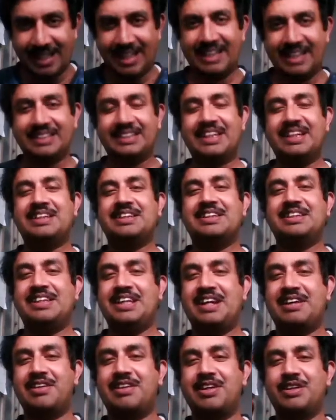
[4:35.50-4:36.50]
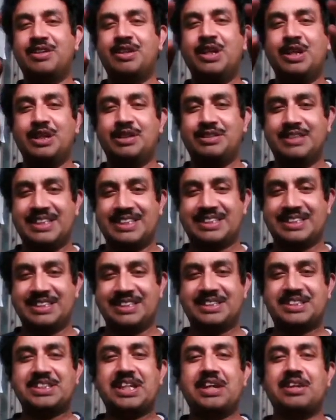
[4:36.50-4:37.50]
and then there are
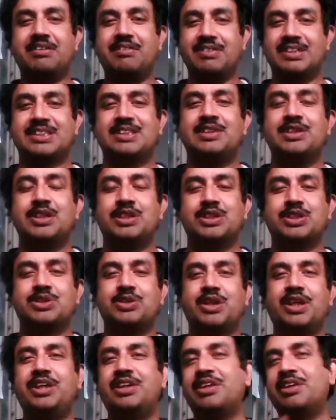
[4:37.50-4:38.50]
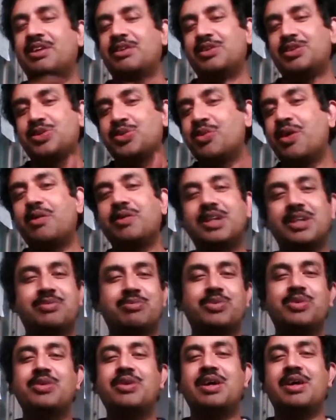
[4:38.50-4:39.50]
nested circles. So in throughout the
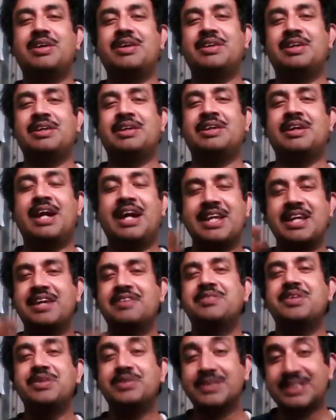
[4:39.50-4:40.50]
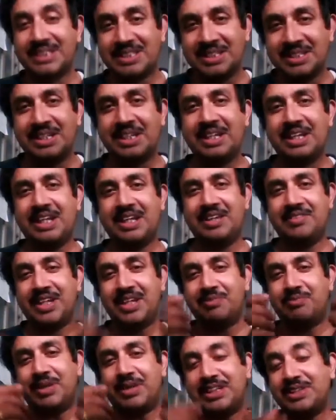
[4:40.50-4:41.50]
book, I have used a
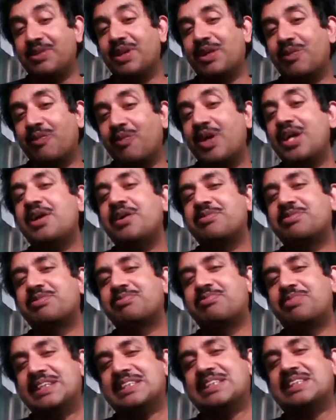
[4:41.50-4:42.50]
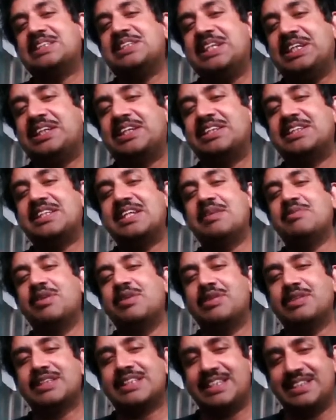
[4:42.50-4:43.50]
very particular way of presenting the
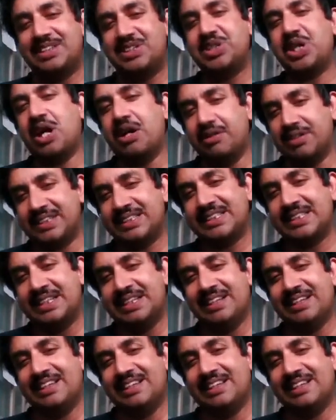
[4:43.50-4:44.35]
tables and charts,